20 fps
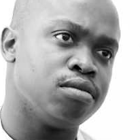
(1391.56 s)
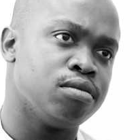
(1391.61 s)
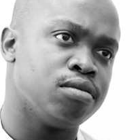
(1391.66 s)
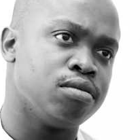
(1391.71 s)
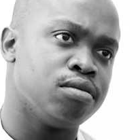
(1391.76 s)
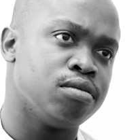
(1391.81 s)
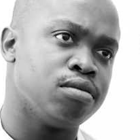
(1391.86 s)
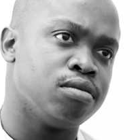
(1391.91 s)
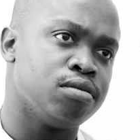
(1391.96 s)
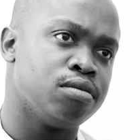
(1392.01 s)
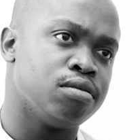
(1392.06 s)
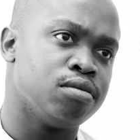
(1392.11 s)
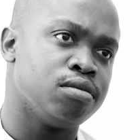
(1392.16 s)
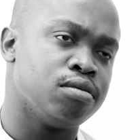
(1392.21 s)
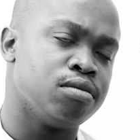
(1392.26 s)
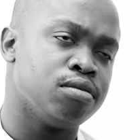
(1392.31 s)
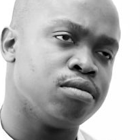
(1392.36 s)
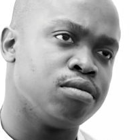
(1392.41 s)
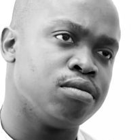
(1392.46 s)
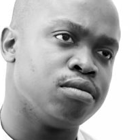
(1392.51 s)

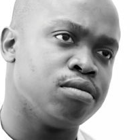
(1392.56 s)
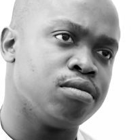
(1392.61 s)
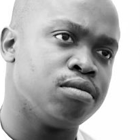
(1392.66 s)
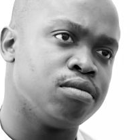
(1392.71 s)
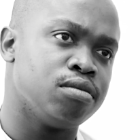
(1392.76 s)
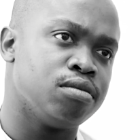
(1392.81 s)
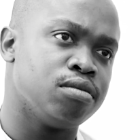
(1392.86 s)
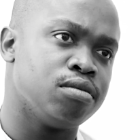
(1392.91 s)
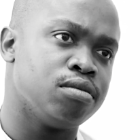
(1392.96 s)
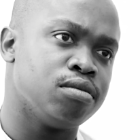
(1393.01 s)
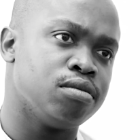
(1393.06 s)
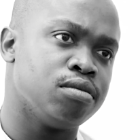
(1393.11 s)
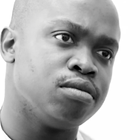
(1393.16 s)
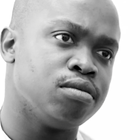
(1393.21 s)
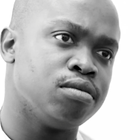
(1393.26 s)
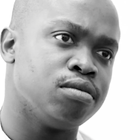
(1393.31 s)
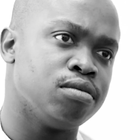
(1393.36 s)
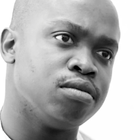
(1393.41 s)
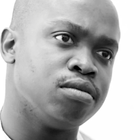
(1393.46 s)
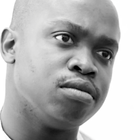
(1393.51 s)

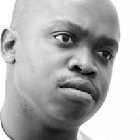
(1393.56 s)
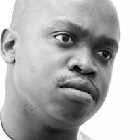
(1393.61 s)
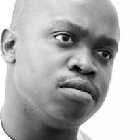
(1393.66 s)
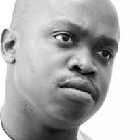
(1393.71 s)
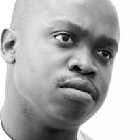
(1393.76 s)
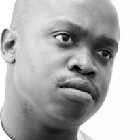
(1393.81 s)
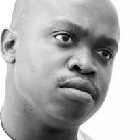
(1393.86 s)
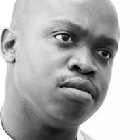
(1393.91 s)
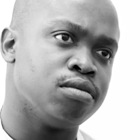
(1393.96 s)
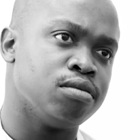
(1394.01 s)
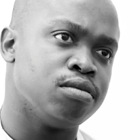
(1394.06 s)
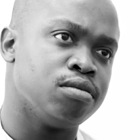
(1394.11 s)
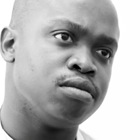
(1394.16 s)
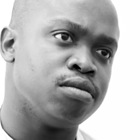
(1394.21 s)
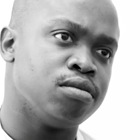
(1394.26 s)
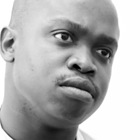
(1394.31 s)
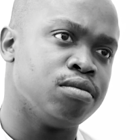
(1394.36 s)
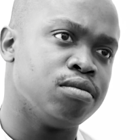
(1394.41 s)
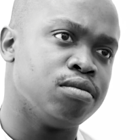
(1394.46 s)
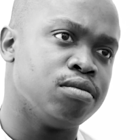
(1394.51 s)

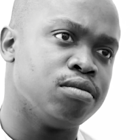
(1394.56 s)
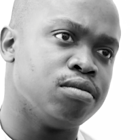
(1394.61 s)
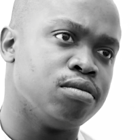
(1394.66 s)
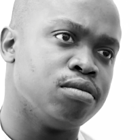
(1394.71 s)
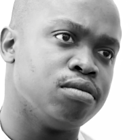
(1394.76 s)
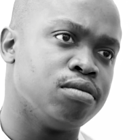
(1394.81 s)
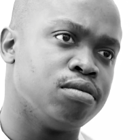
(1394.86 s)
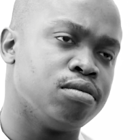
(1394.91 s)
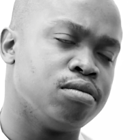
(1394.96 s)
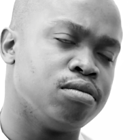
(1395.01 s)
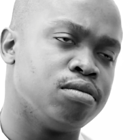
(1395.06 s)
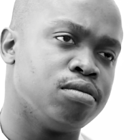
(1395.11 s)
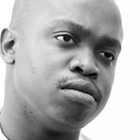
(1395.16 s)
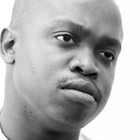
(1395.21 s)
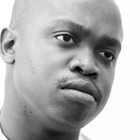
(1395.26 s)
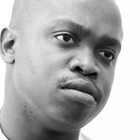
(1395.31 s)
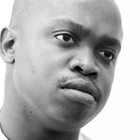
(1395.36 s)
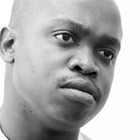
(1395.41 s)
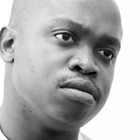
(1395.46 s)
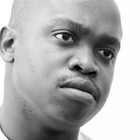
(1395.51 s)

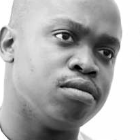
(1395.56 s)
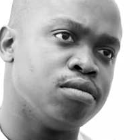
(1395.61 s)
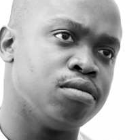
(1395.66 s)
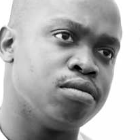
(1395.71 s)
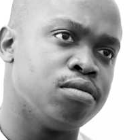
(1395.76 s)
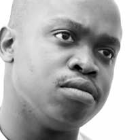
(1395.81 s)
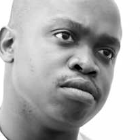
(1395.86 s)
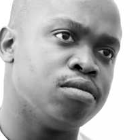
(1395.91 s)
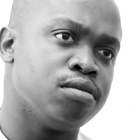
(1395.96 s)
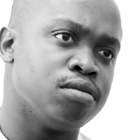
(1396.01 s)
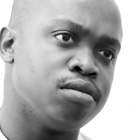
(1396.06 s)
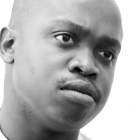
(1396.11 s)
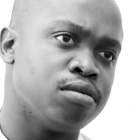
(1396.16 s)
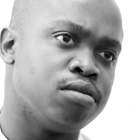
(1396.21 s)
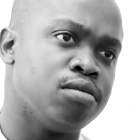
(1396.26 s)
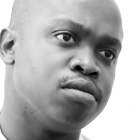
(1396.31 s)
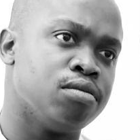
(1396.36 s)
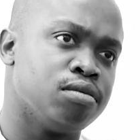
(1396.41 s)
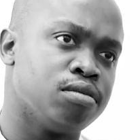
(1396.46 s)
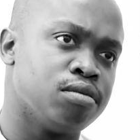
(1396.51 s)

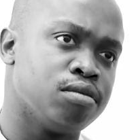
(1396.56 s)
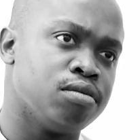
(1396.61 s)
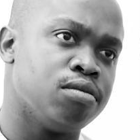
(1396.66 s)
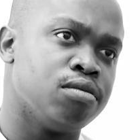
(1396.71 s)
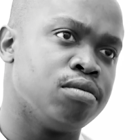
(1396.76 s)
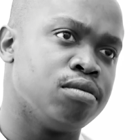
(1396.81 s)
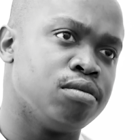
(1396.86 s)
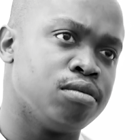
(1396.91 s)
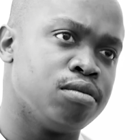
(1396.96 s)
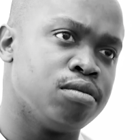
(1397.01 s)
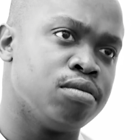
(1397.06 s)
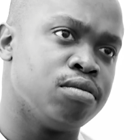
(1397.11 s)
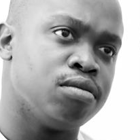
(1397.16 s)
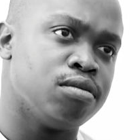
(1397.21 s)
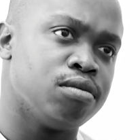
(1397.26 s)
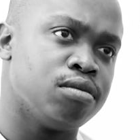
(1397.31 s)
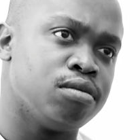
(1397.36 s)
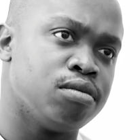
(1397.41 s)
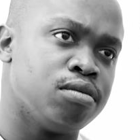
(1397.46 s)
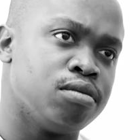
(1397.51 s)

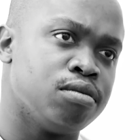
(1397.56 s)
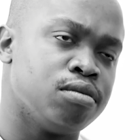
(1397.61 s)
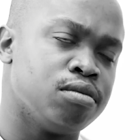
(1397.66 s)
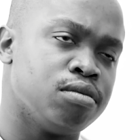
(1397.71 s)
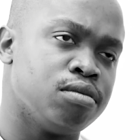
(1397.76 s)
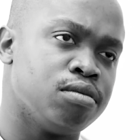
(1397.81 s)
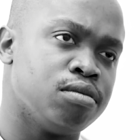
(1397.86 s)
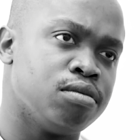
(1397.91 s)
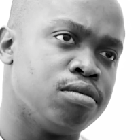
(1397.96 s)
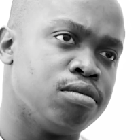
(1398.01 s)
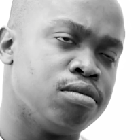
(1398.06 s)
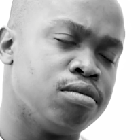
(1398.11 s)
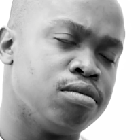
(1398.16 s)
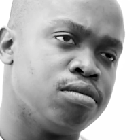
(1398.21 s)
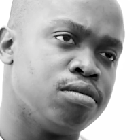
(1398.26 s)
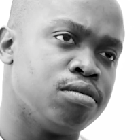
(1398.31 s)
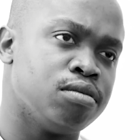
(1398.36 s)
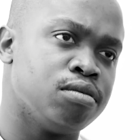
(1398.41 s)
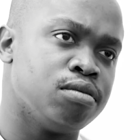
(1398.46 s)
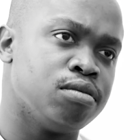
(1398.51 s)

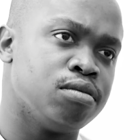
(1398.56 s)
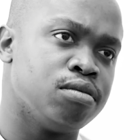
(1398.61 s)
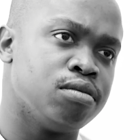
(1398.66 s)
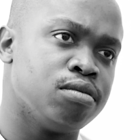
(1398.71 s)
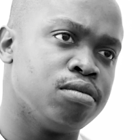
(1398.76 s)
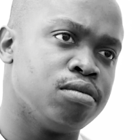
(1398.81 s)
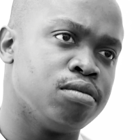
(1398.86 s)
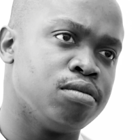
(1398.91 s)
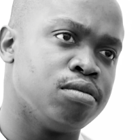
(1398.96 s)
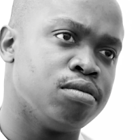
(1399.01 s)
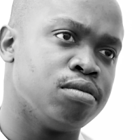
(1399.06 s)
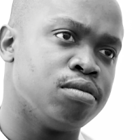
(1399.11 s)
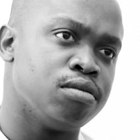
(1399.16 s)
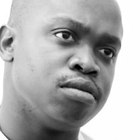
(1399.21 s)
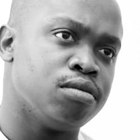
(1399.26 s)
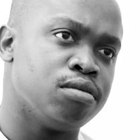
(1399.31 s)
The person shown says nothing.